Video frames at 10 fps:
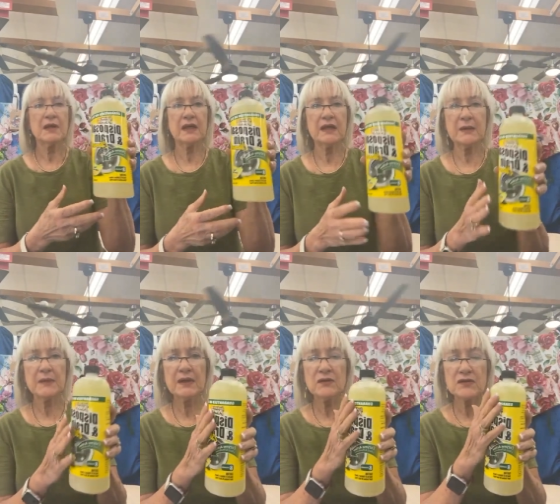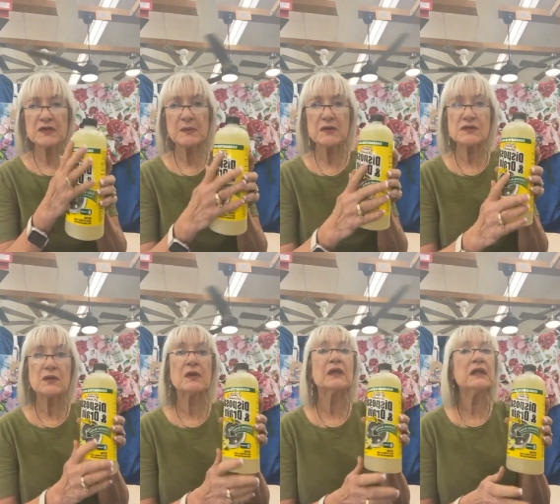But keeping your
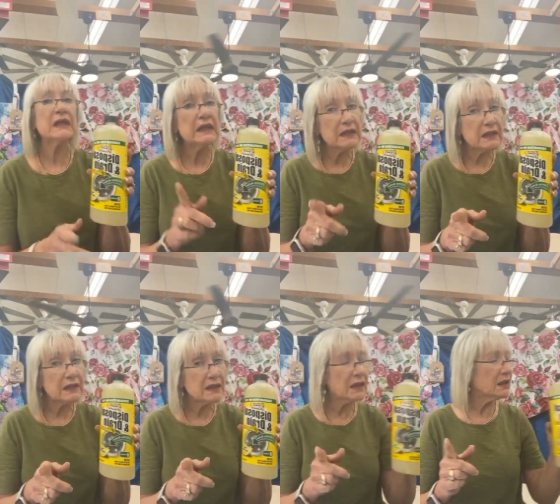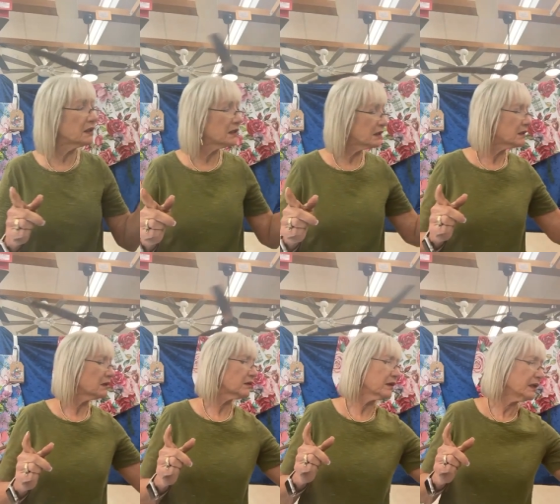disposal clean,
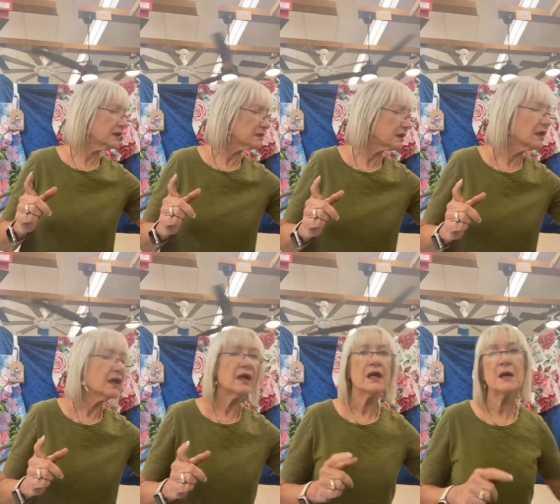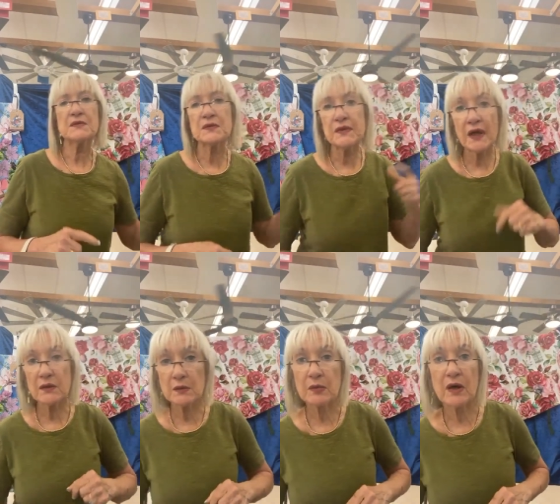all right, helps with
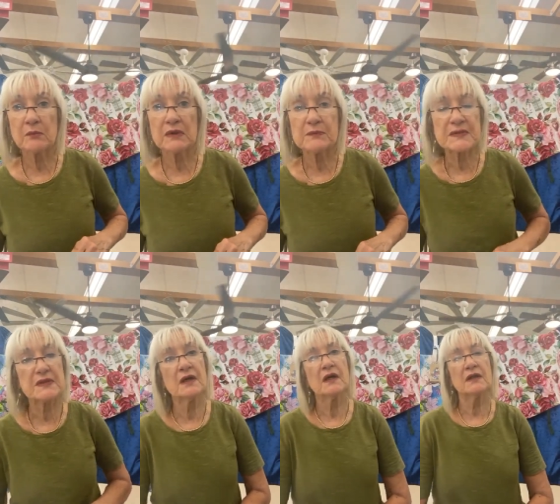other problems.